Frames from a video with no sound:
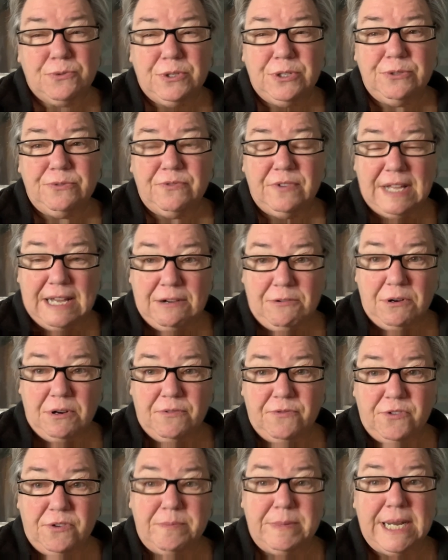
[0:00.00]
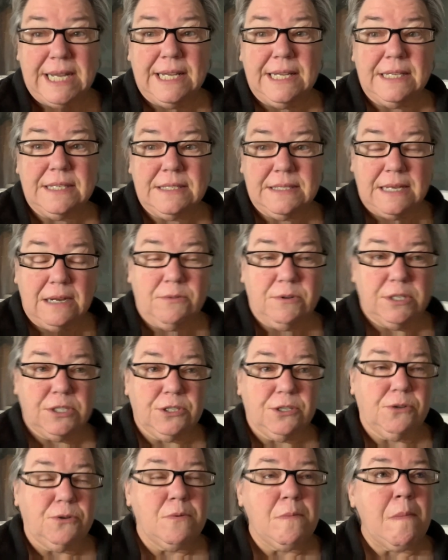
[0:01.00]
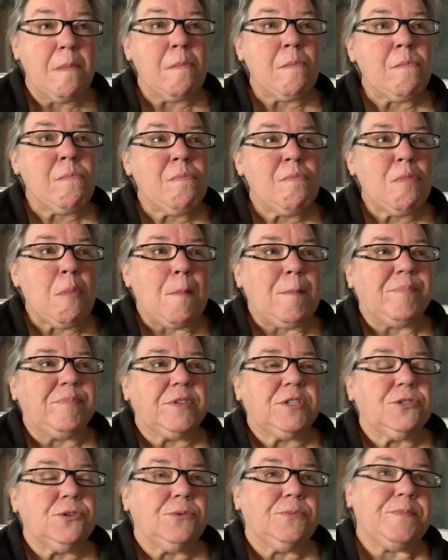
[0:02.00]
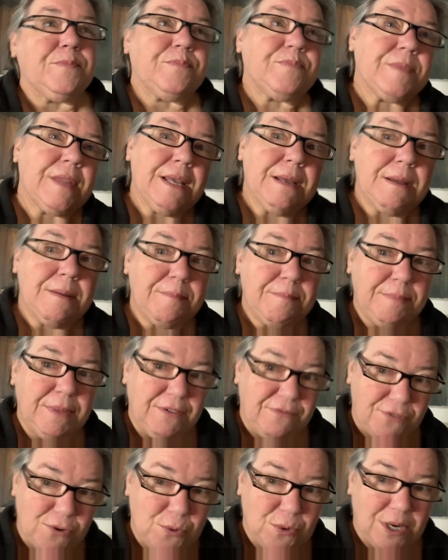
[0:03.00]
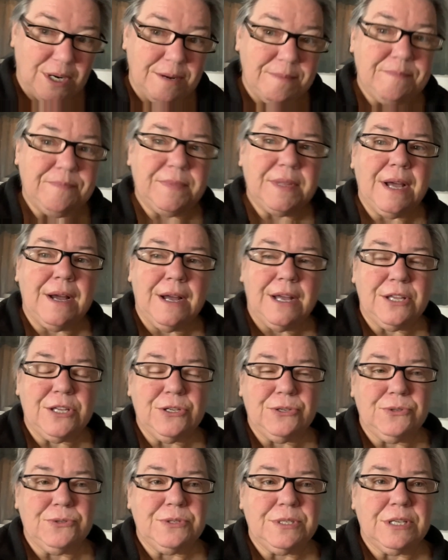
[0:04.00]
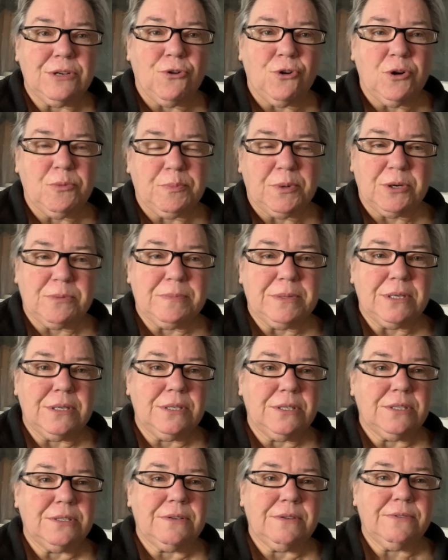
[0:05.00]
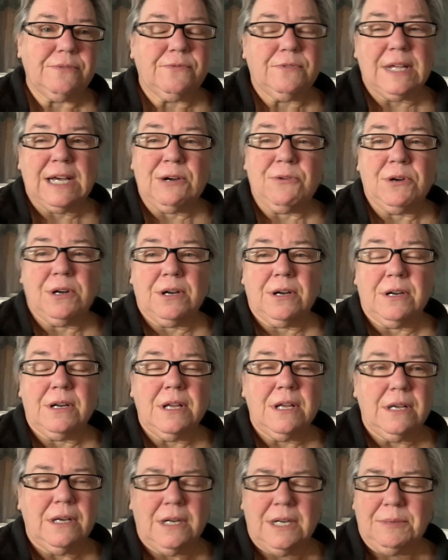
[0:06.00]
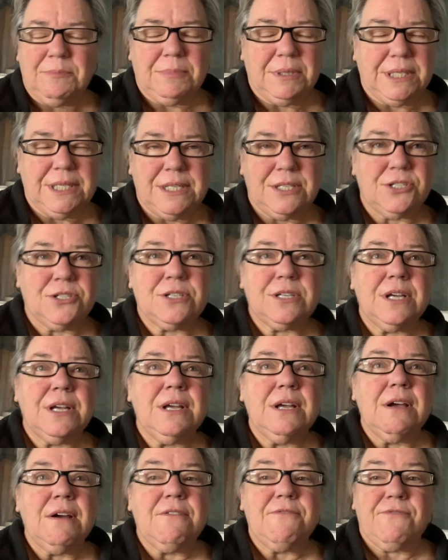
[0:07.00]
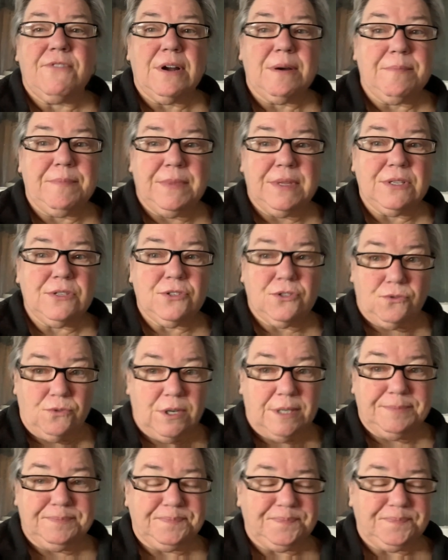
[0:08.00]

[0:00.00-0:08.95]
new flour for my sourdough. So before, I used all-purpose flour, unbleached, from the store.